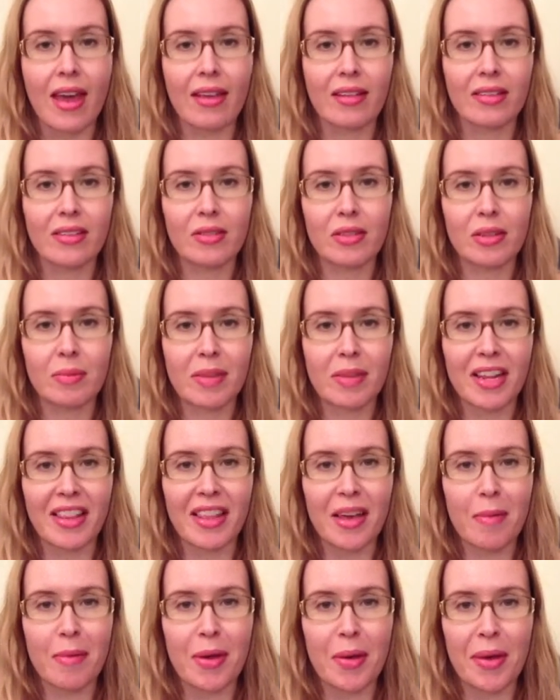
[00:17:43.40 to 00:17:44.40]
so it's been a
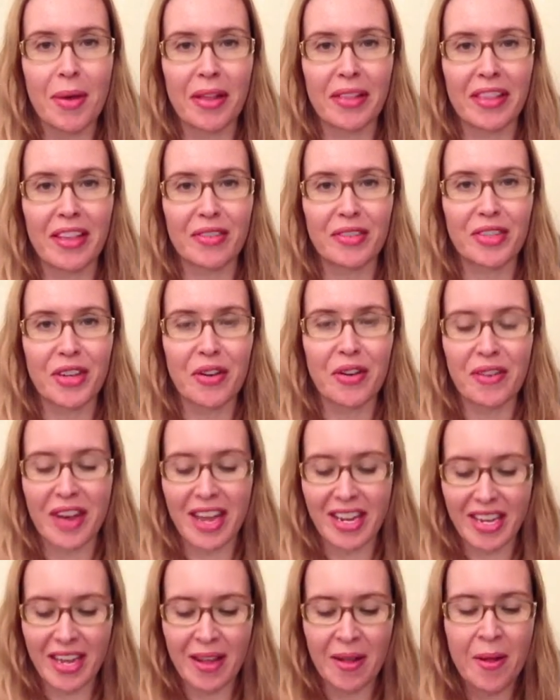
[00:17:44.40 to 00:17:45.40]
little bit well loved
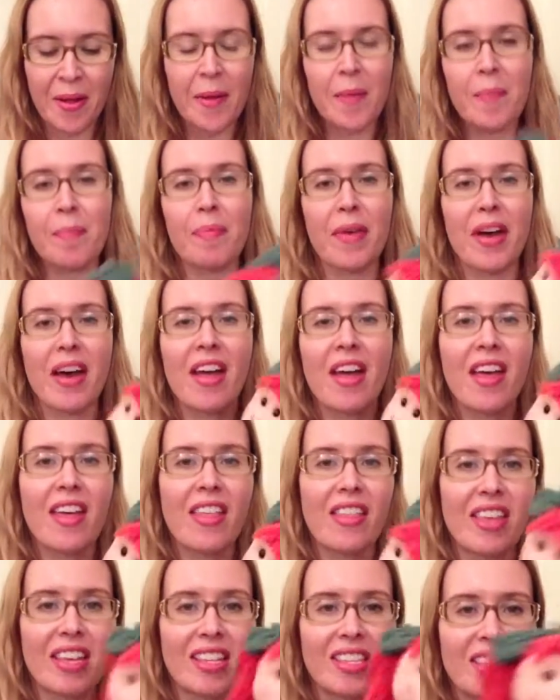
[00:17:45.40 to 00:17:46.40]
already, but
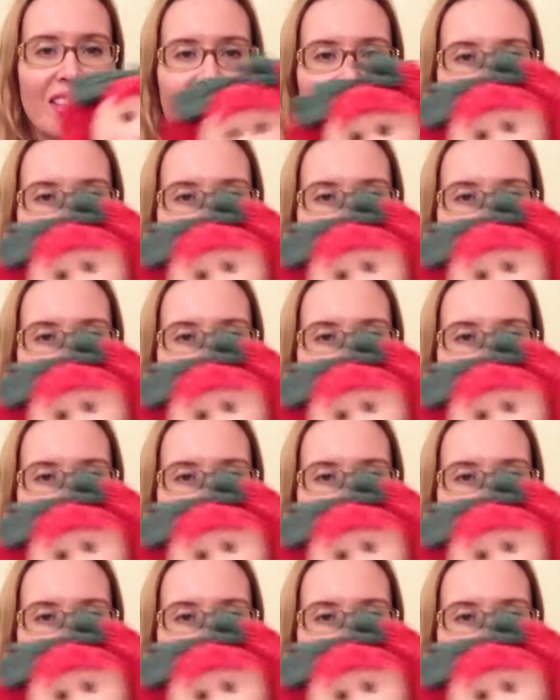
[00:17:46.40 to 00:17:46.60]
this is a